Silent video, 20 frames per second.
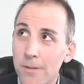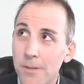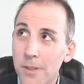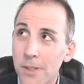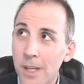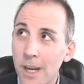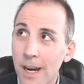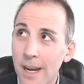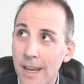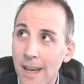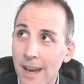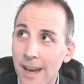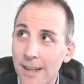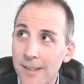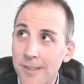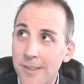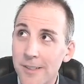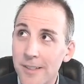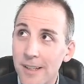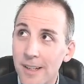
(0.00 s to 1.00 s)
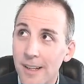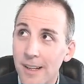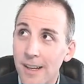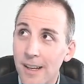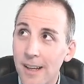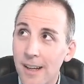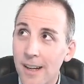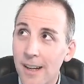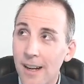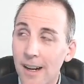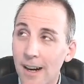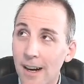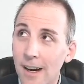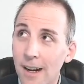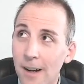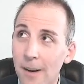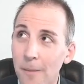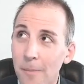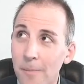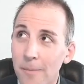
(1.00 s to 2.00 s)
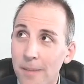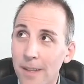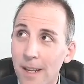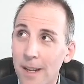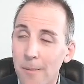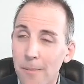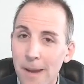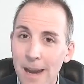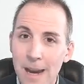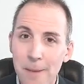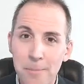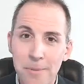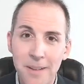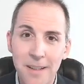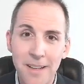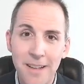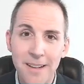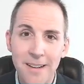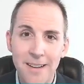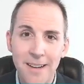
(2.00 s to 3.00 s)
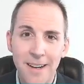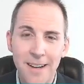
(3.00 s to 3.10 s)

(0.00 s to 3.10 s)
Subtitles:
GIS and mapping.